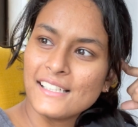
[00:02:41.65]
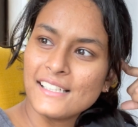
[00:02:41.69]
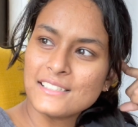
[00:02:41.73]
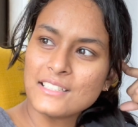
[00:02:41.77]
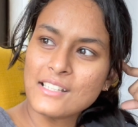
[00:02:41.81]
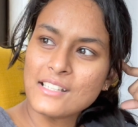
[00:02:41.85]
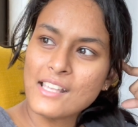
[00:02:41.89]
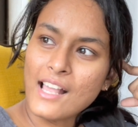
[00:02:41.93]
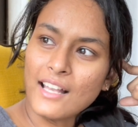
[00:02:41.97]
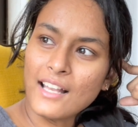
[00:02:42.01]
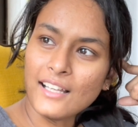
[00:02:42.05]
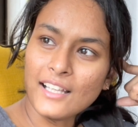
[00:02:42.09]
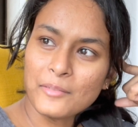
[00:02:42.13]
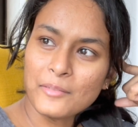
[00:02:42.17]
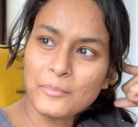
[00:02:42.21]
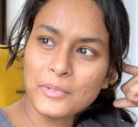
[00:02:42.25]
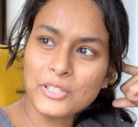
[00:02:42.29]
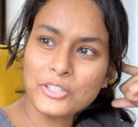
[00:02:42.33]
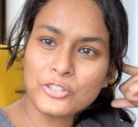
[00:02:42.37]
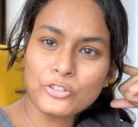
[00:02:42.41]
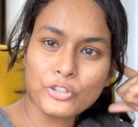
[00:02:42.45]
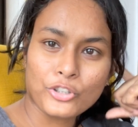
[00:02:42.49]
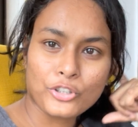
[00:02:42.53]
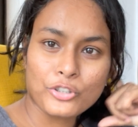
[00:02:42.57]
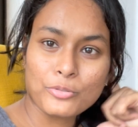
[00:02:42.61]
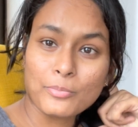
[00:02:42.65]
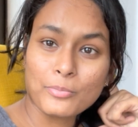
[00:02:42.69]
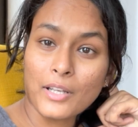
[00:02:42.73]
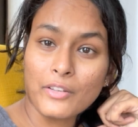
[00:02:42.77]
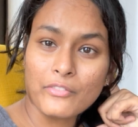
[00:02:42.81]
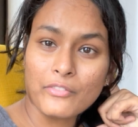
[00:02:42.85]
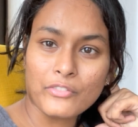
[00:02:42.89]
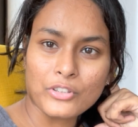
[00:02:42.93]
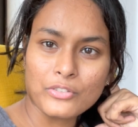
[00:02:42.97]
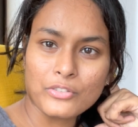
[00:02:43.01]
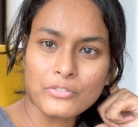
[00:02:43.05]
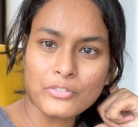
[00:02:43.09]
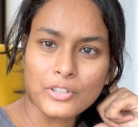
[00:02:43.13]
So yeah, let me show you my
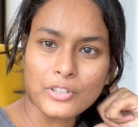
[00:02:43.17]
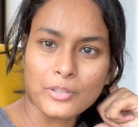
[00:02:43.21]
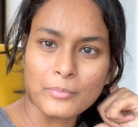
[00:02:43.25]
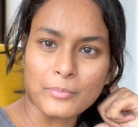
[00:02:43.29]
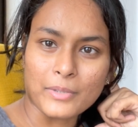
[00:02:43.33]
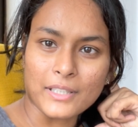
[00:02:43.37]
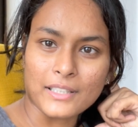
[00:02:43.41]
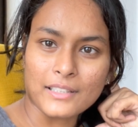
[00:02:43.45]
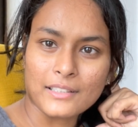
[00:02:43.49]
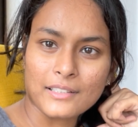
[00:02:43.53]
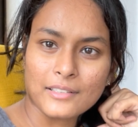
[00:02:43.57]
view for a bit.